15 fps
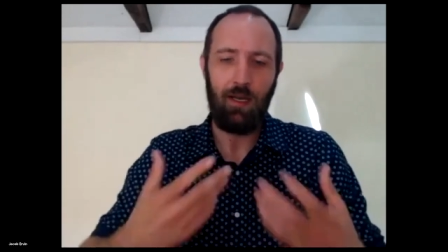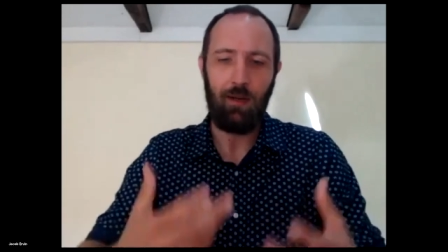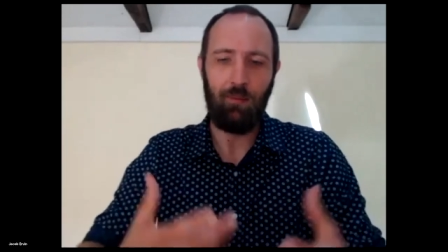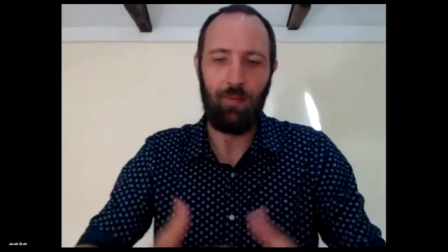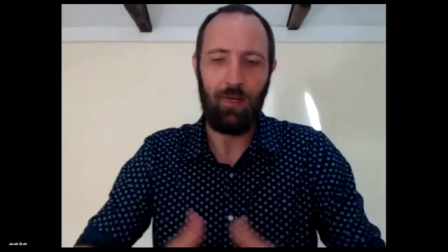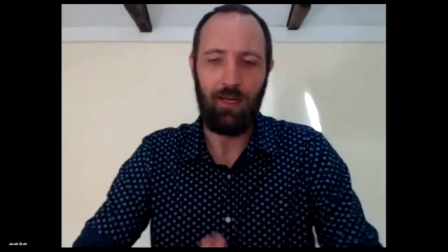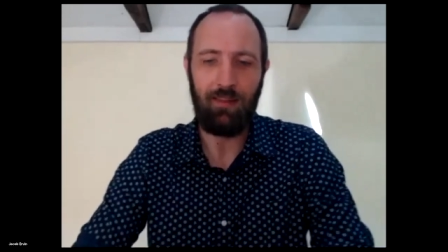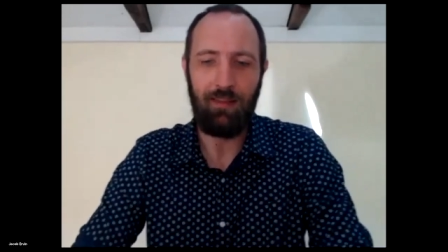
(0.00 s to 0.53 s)

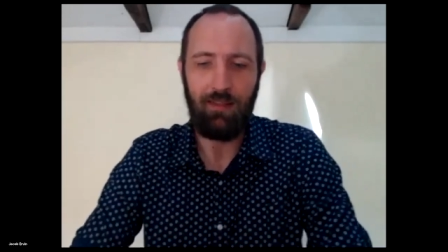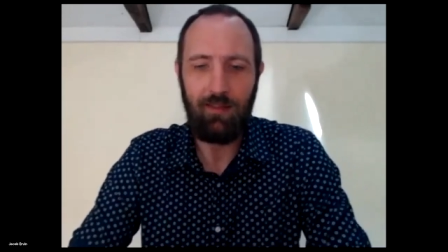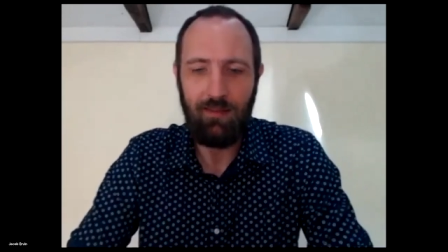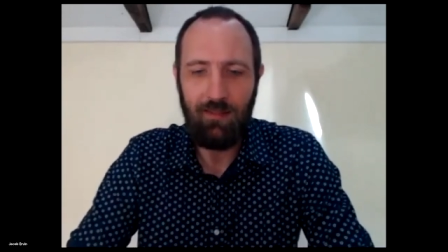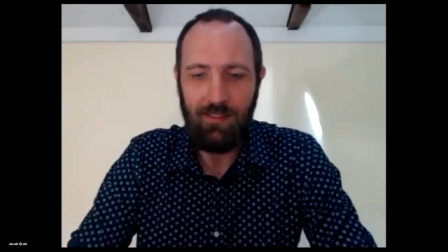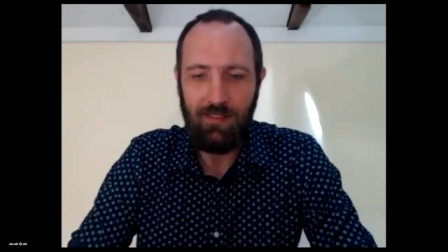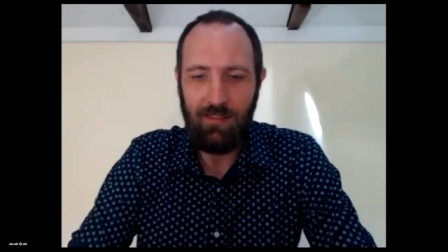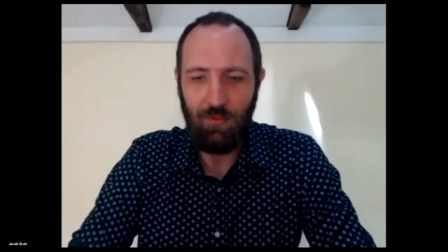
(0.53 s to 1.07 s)
But I think
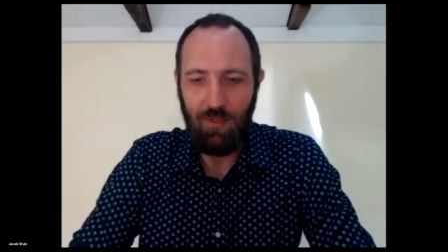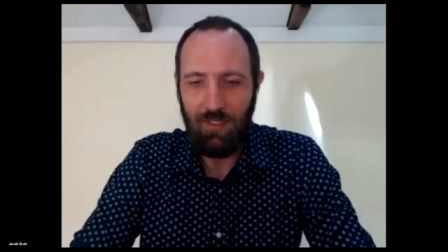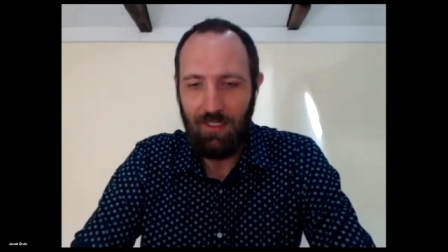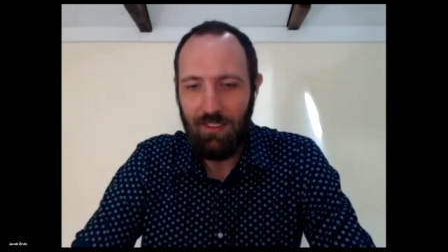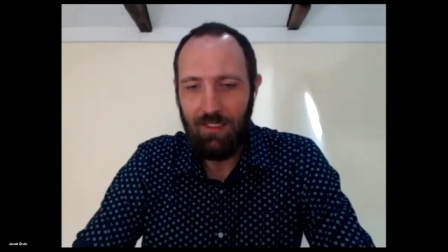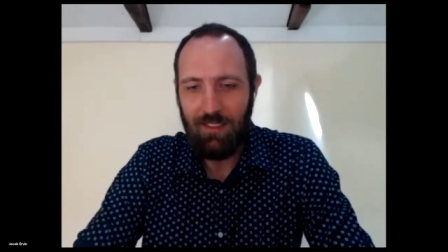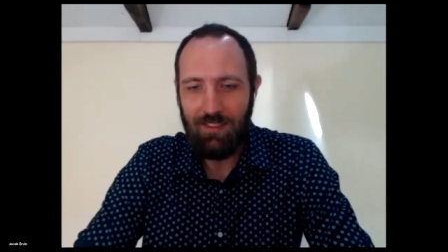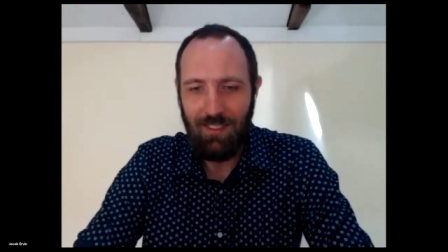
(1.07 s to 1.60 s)
this is a
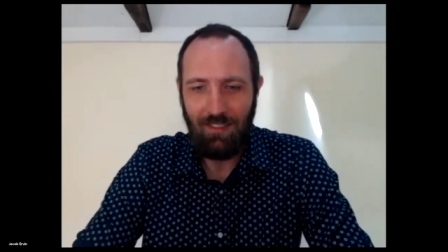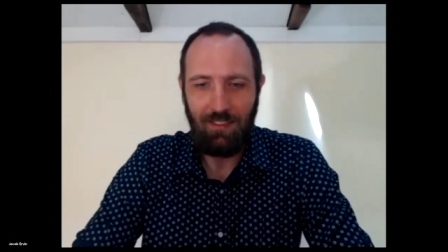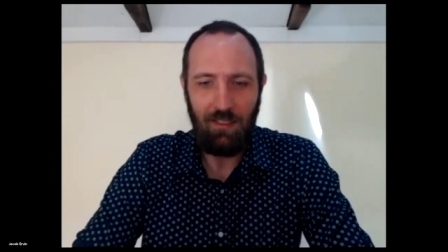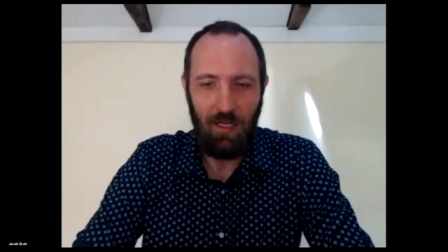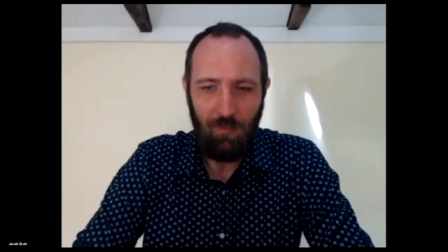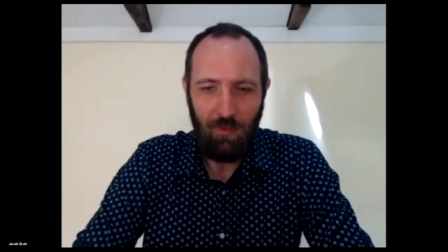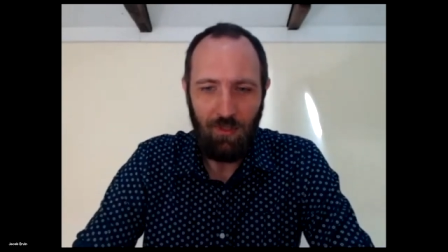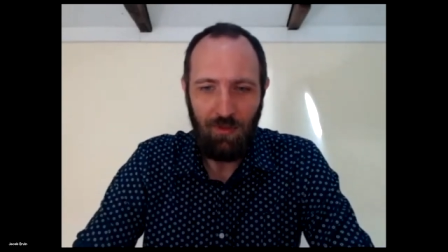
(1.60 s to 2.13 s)
really
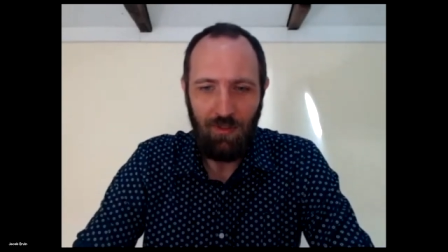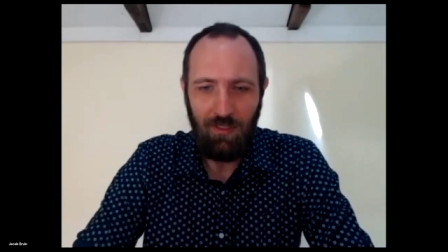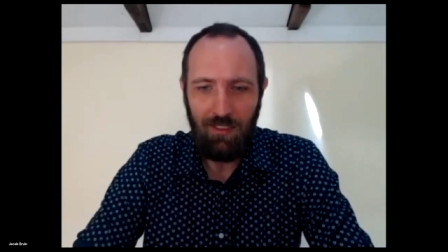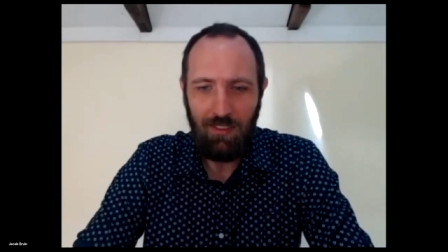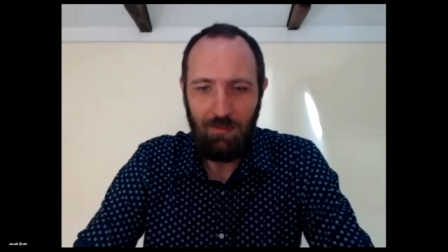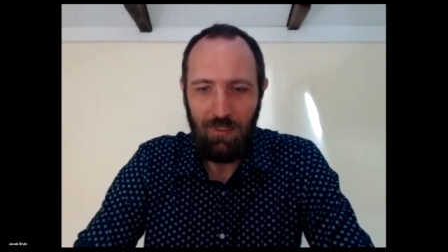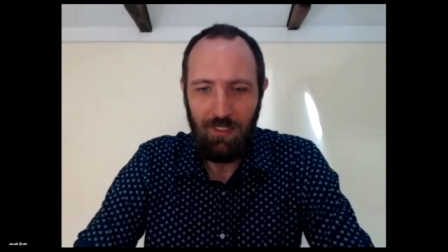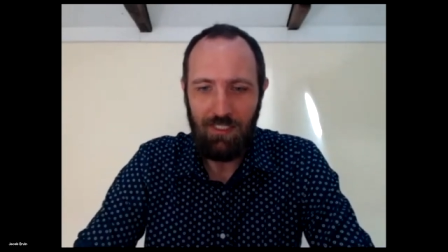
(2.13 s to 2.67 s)
exciting
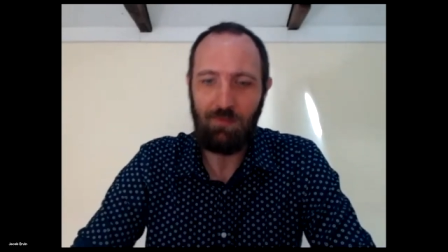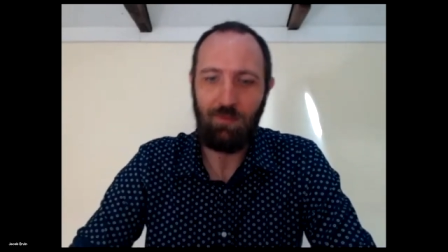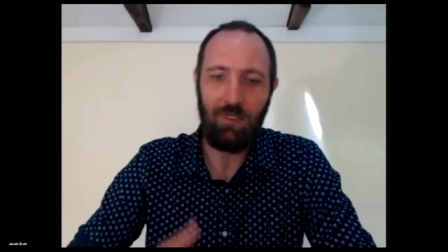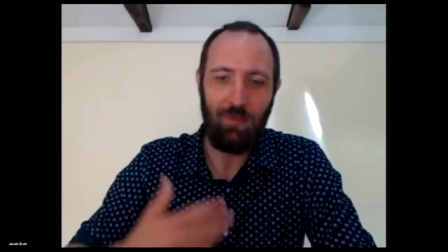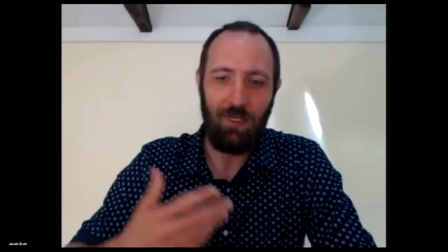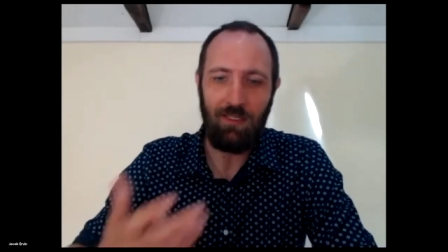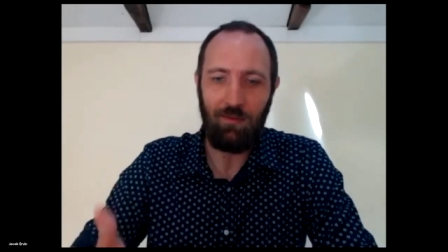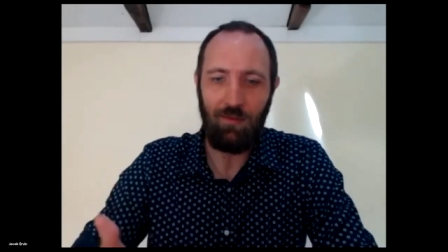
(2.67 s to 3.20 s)
opportunity to be
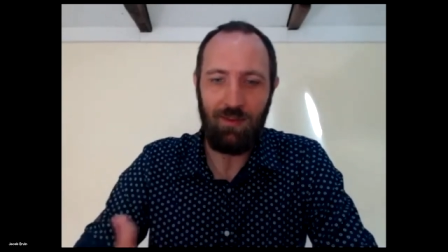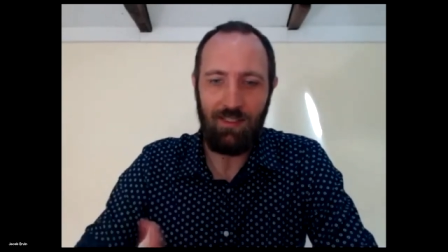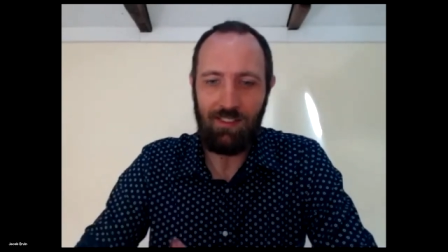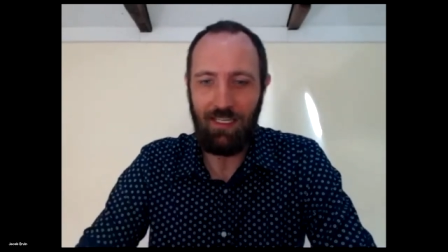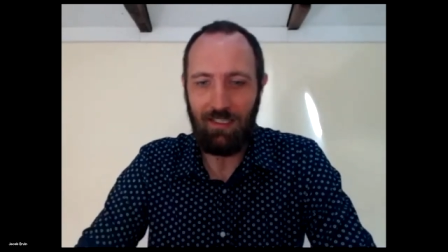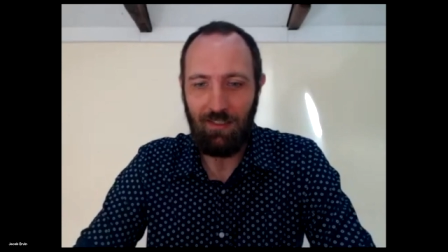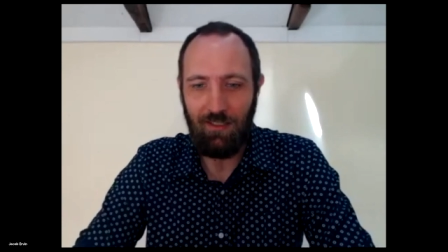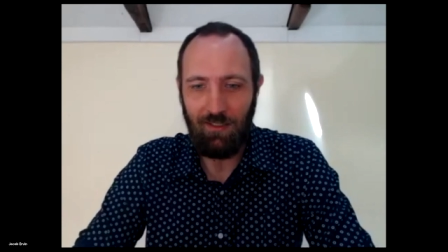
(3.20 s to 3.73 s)
experimenting with
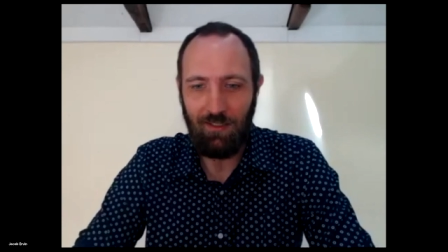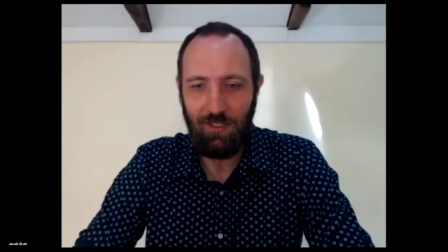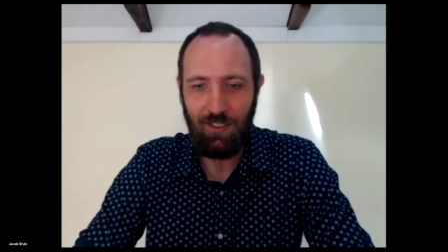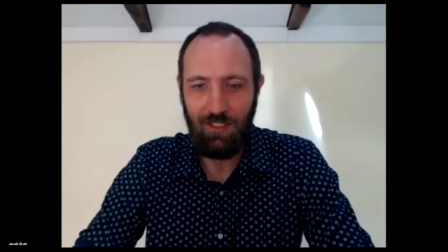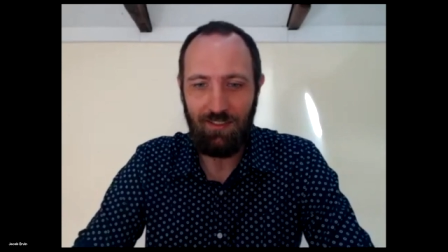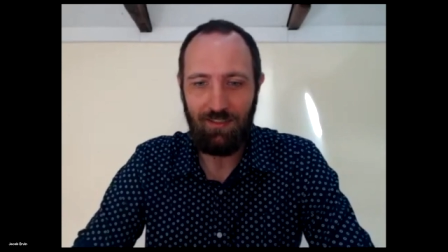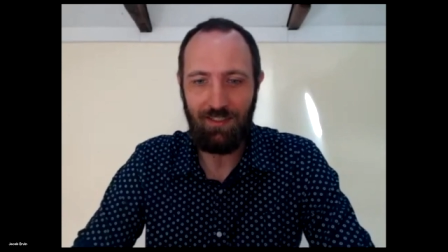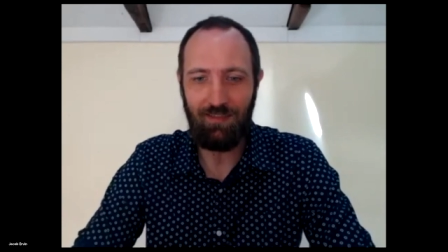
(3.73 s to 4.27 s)
this
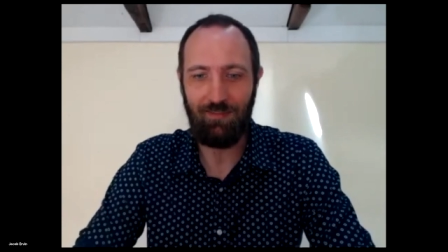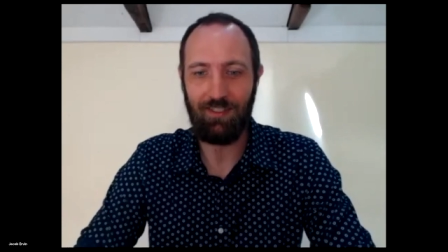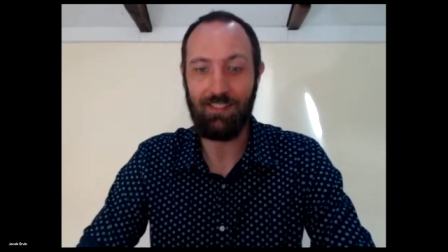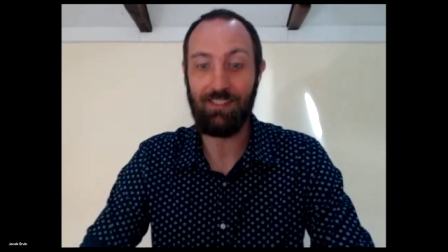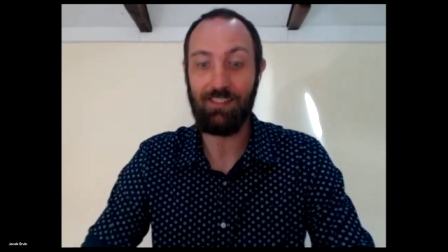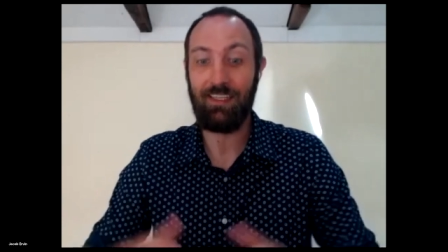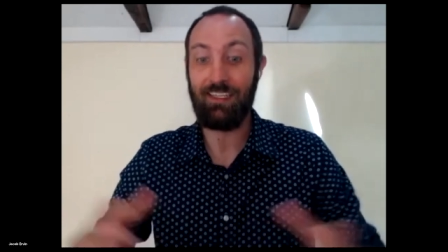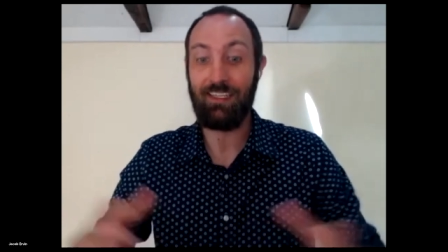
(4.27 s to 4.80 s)
technology. And if it